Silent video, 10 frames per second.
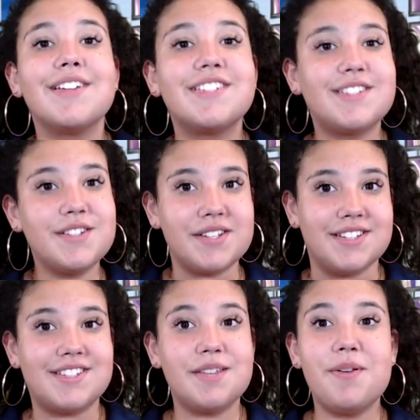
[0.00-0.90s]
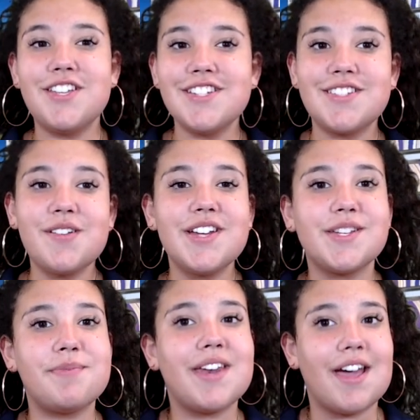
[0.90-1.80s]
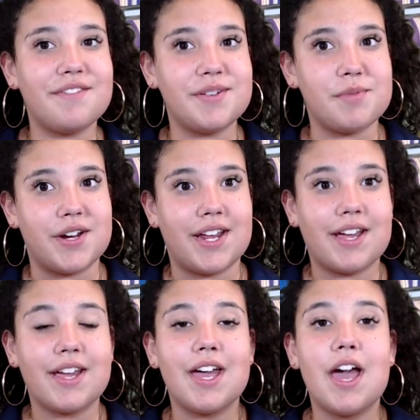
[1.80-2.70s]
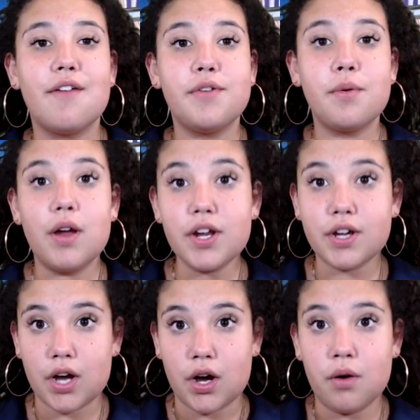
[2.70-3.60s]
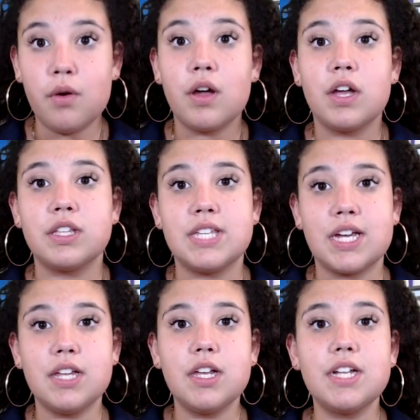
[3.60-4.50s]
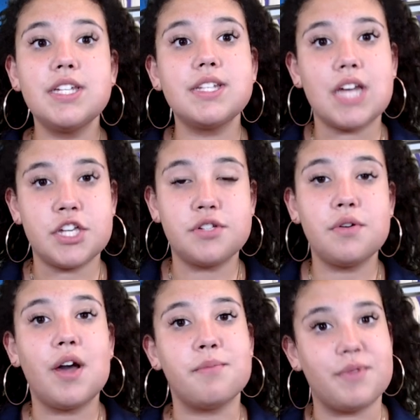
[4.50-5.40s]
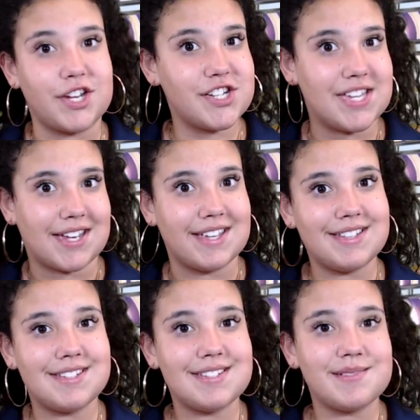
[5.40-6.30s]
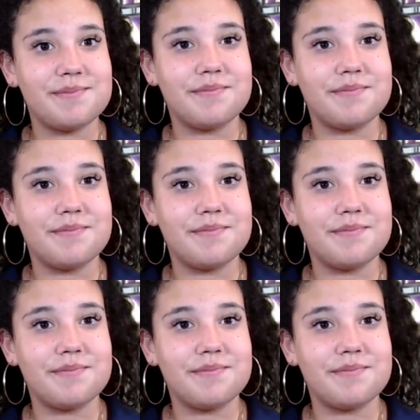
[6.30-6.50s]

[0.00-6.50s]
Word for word: Students, the Patriot store is open every morning. If you want to go, take a look at the schedule and bring your tickets.